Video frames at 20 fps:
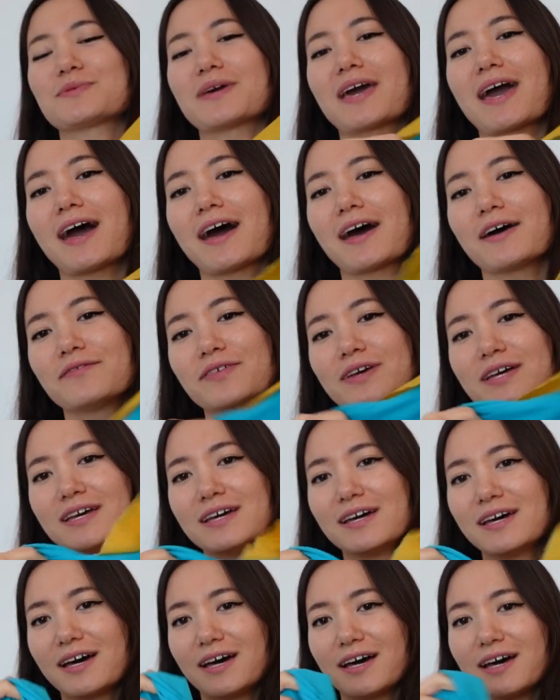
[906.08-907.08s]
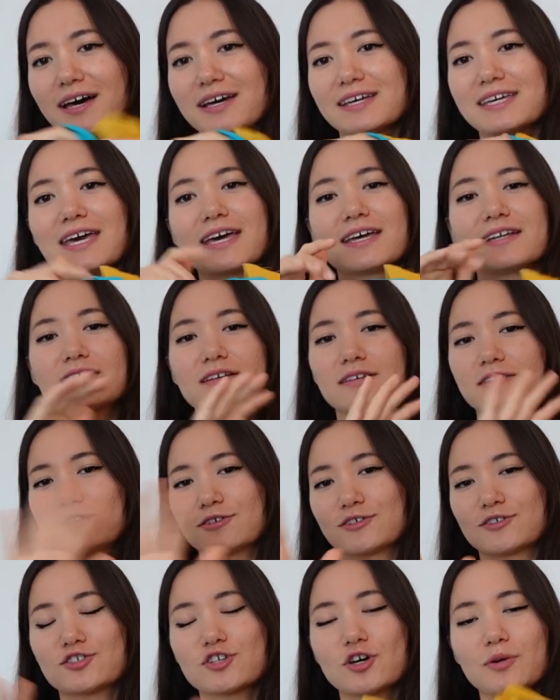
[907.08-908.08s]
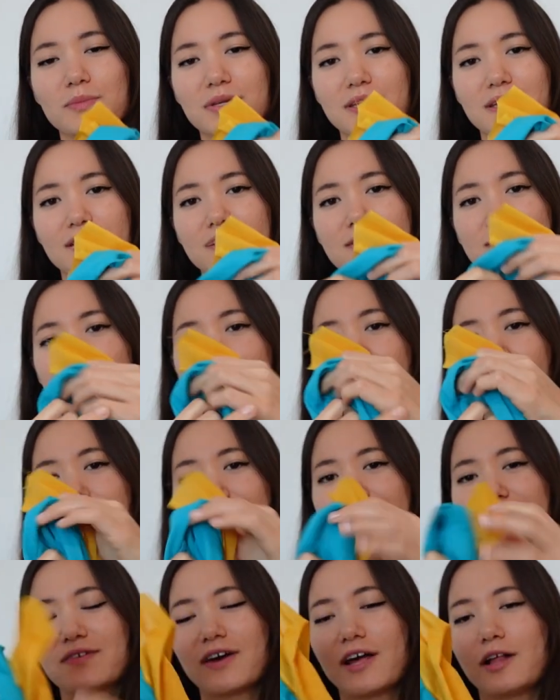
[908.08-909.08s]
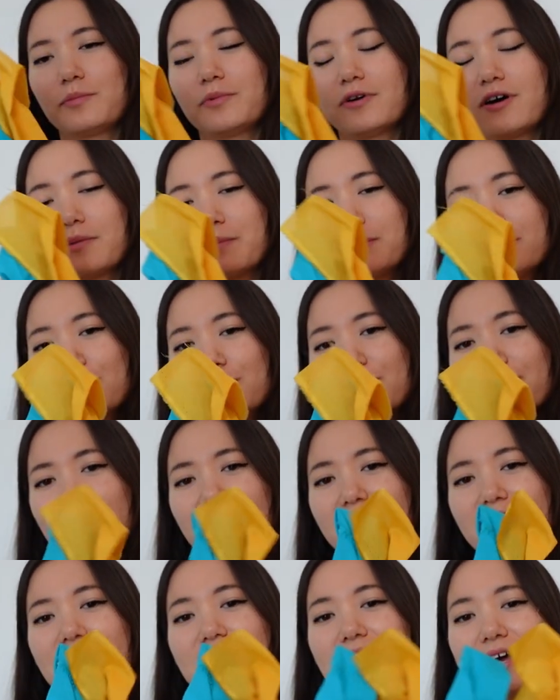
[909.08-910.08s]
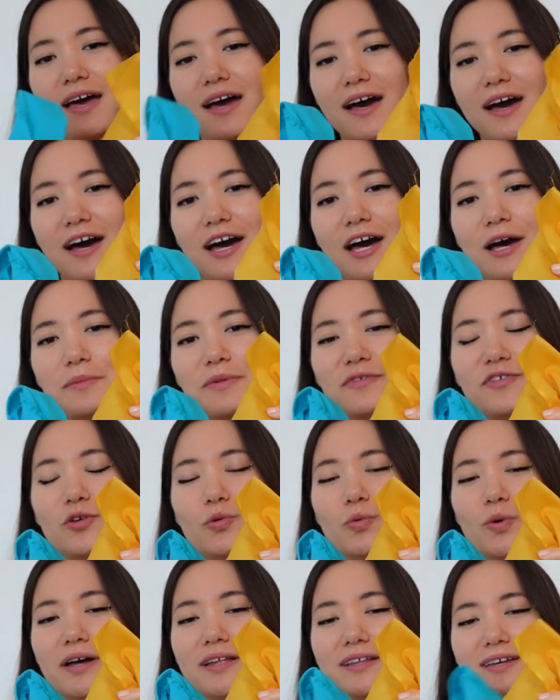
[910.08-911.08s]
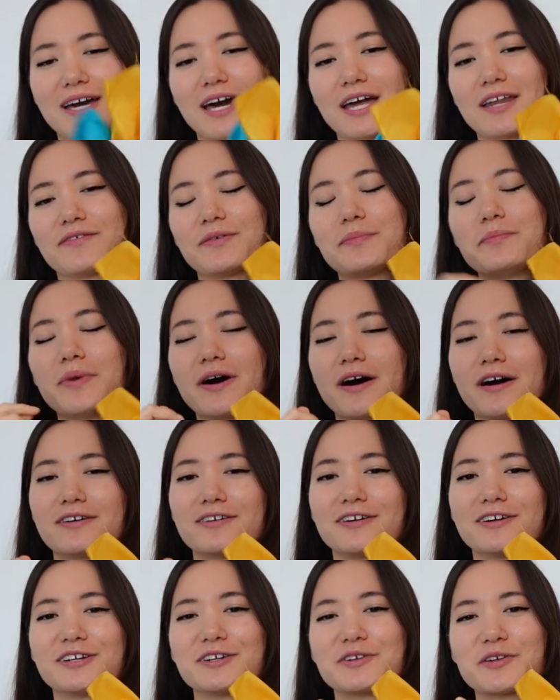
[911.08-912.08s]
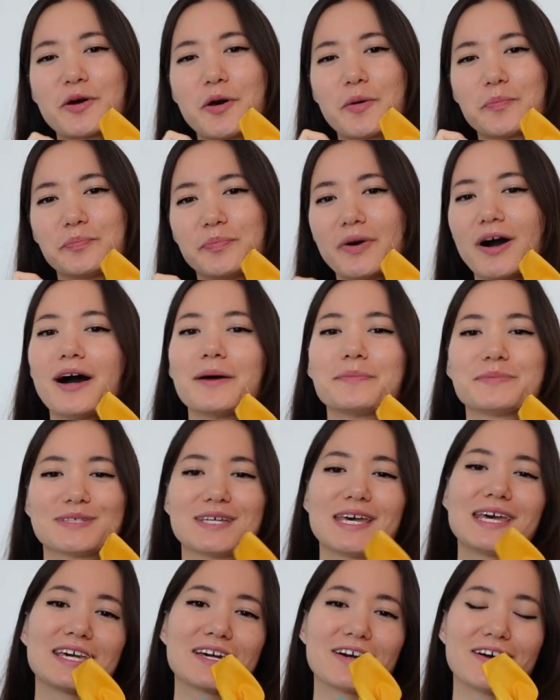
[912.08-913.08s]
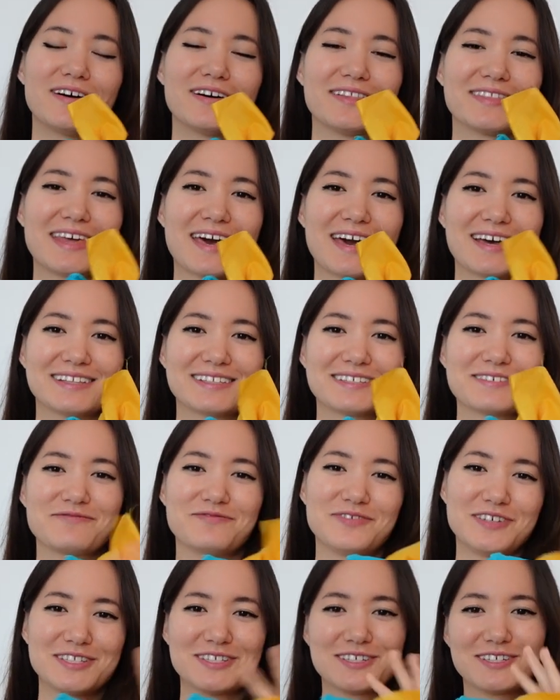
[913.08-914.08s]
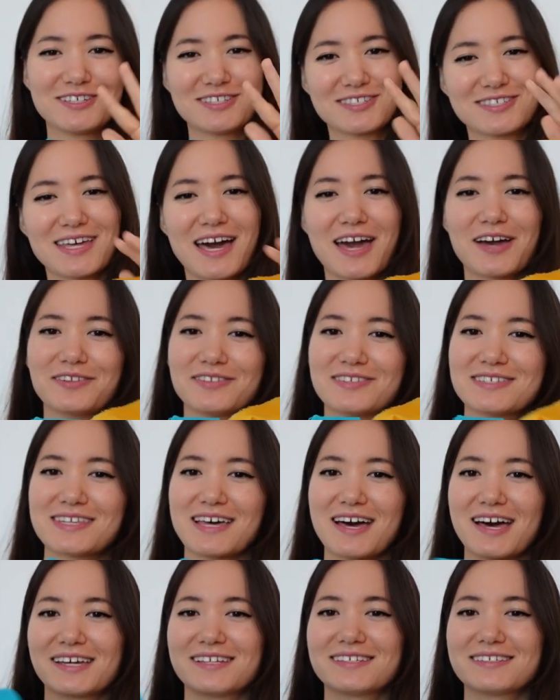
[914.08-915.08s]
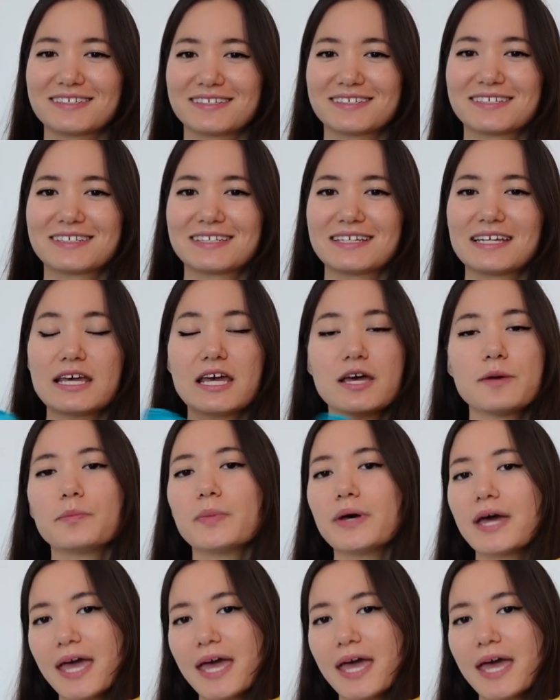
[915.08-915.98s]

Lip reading: we have. Again, there's so many solids available on Minerva. If you want kind of a modern pop take on that vintage style design. But